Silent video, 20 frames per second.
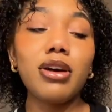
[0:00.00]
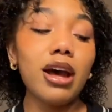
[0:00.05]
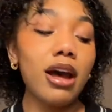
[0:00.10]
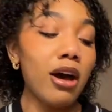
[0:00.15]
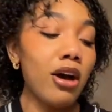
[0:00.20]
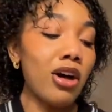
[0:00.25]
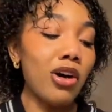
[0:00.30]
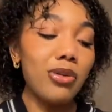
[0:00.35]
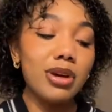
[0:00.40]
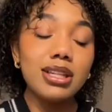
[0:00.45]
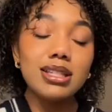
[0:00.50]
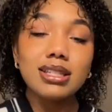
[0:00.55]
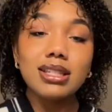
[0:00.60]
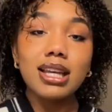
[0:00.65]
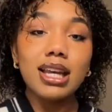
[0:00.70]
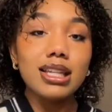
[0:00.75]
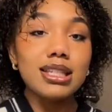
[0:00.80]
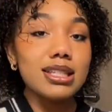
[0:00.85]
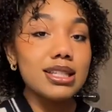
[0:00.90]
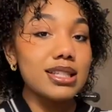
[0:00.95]
I always
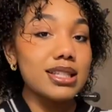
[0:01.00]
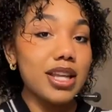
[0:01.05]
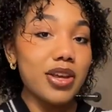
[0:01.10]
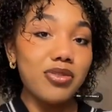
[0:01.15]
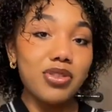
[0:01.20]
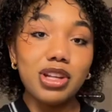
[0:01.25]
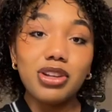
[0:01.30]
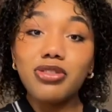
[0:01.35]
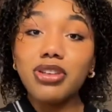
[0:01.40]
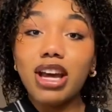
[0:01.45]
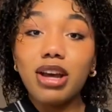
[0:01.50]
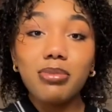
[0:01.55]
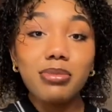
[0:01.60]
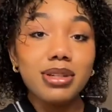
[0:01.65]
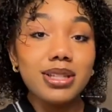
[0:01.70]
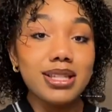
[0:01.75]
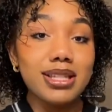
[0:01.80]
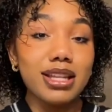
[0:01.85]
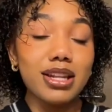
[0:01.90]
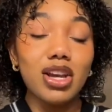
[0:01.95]
catch a
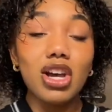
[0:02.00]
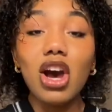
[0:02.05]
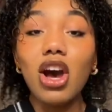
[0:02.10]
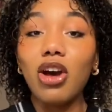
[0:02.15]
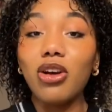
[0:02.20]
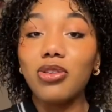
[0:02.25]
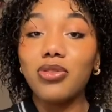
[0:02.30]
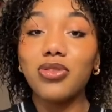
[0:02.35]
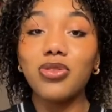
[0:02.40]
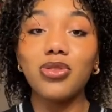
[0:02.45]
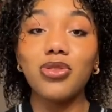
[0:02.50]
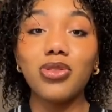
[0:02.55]
75% off.